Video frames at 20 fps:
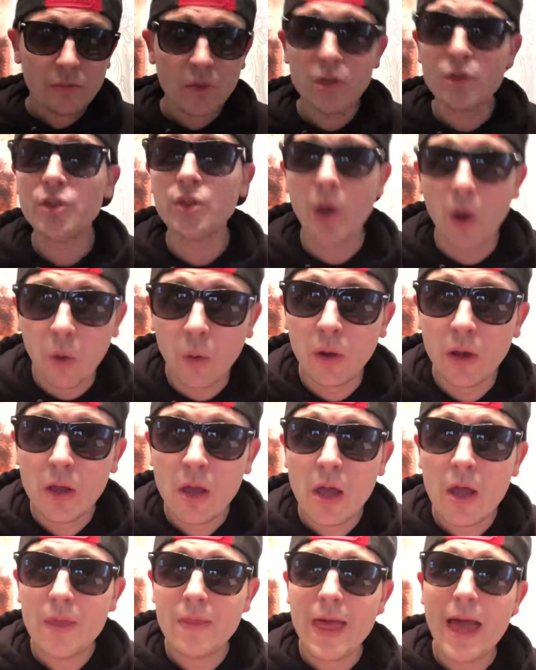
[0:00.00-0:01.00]
So
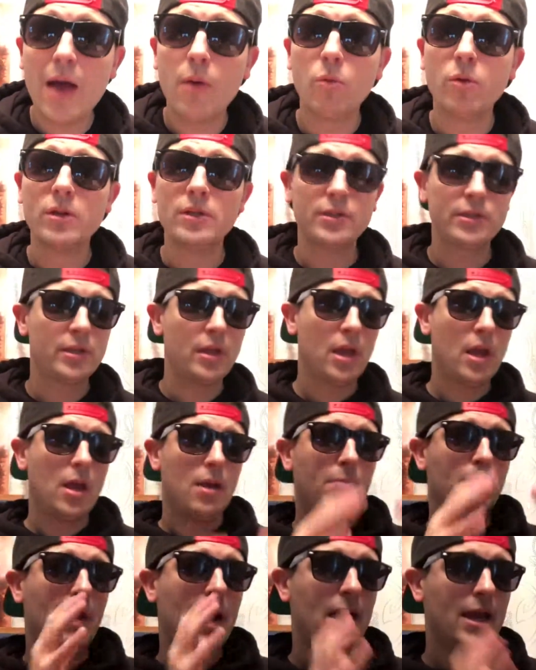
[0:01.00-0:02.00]
that was
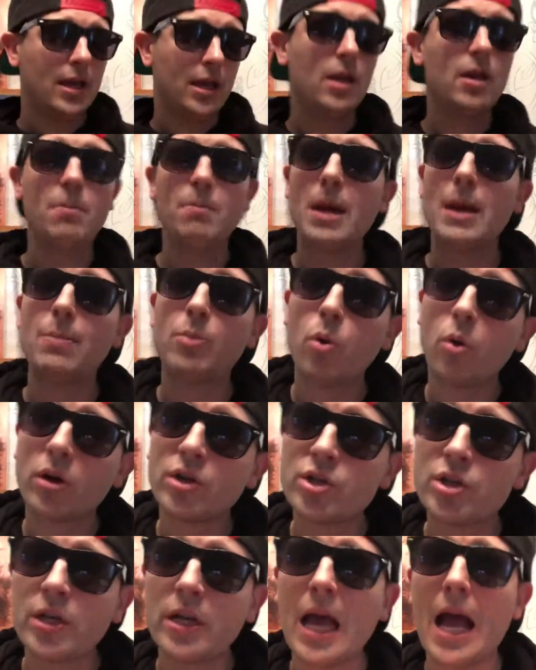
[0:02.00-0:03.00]
my
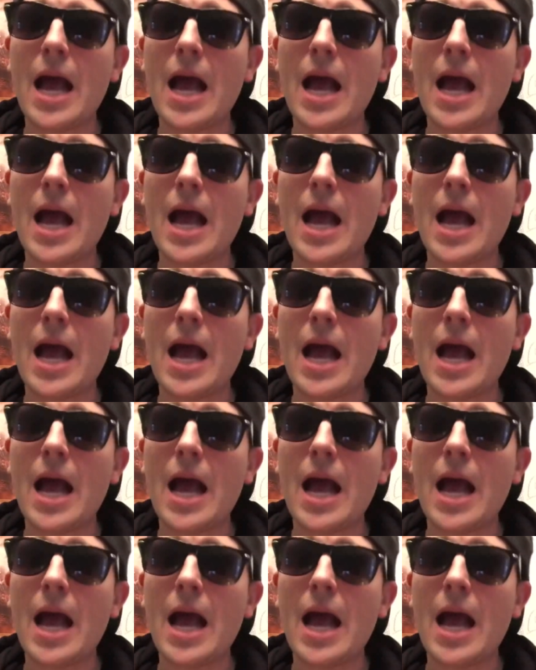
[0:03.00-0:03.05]
portion